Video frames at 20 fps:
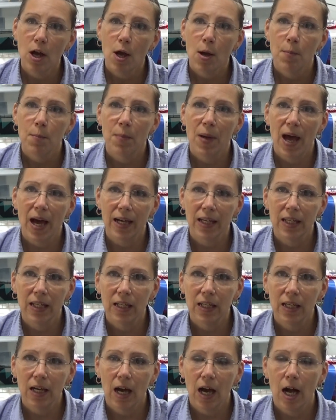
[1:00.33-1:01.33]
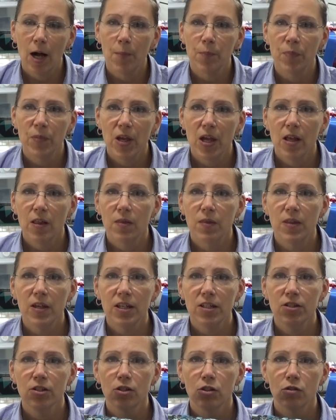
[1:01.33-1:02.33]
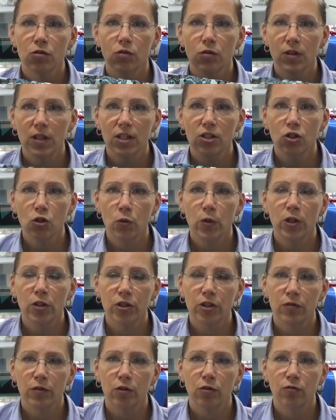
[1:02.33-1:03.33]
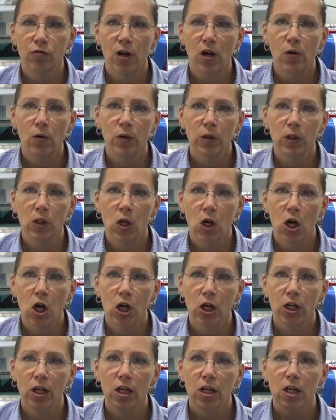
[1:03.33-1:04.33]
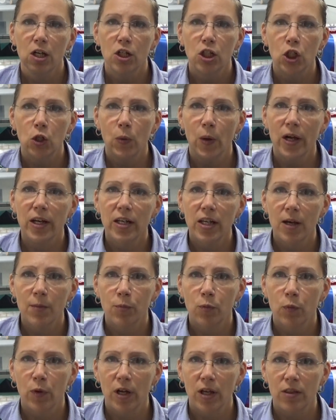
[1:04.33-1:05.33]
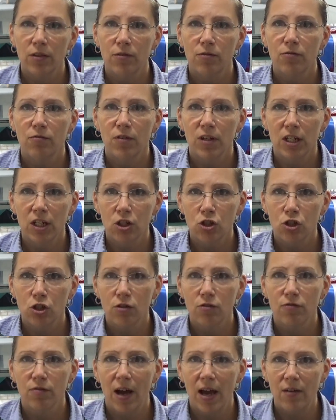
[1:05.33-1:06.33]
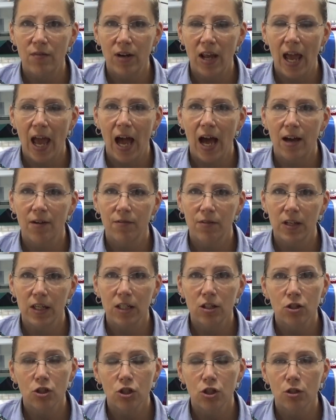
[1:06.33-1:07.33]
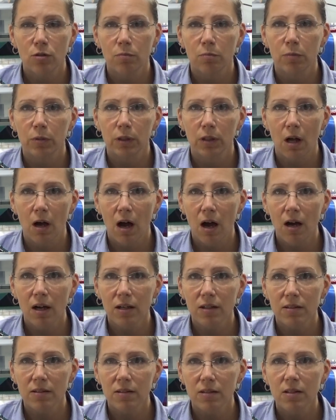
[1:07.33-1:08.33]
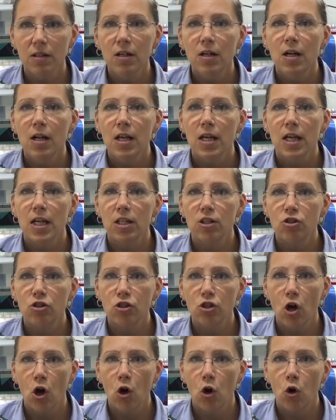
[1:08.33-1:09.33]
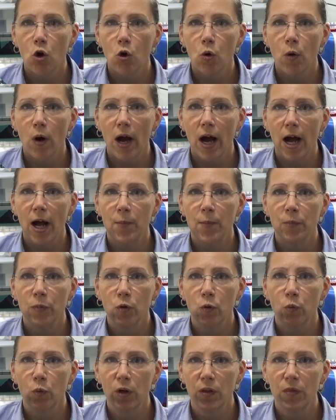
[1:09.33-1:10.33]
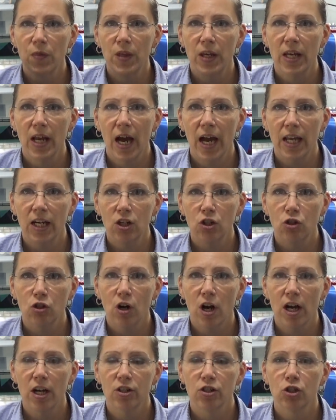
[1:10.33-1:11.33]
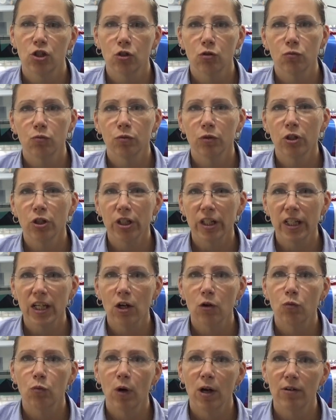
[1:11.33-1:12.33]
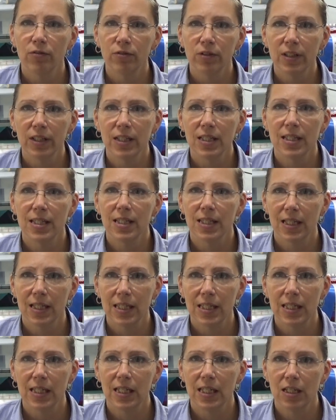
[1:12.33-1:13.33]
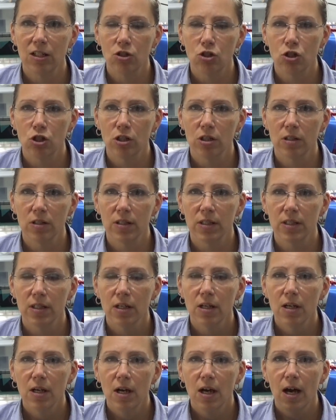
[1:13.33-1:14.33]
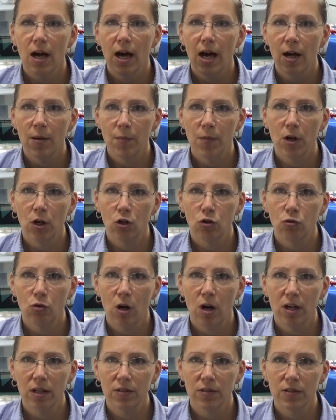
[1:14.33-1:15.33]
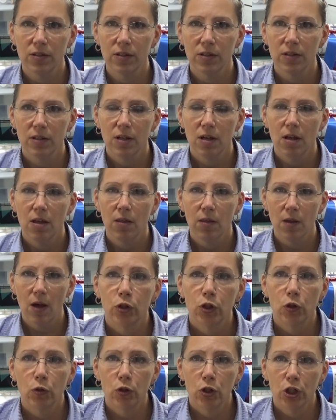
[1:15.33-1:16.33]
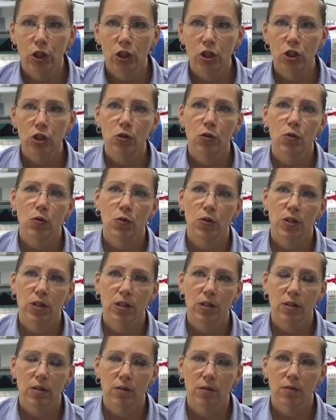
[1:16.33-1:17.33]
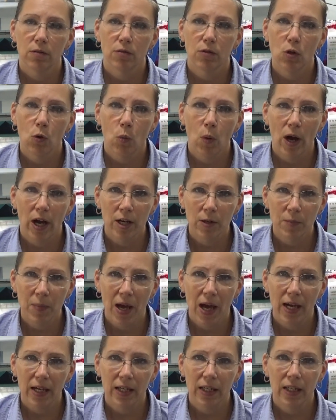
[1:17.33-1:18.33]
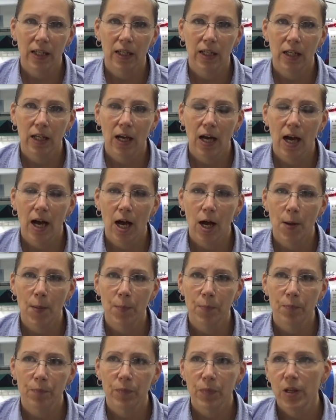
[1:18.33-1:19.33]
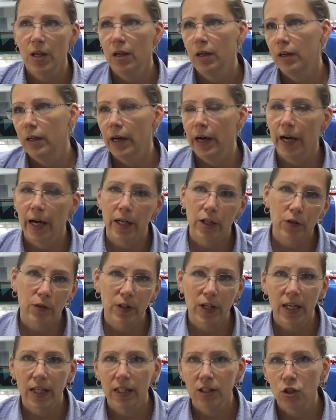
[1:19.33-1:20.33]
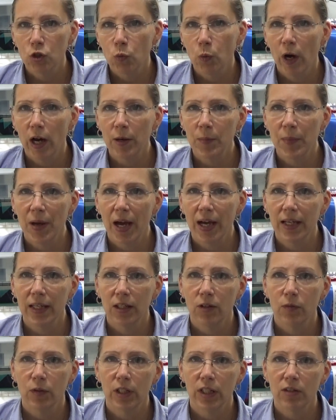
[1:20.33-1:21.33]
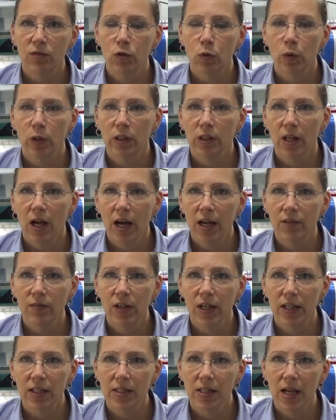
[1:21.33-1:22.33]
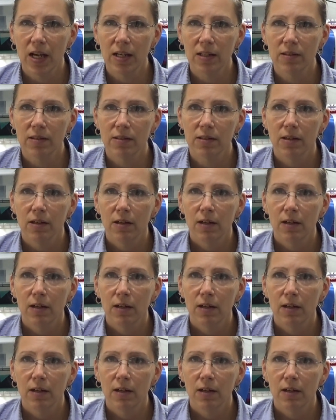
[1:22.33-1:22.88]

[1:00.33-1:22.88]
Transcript: backing. This quilt, if you follow it along, you end up with finished 5.5 inch blocks. And so with the 9 across, you're looking at roughly 60 inches across. You could use the wide backing. 108 inch wide backing would give you a lot of excess,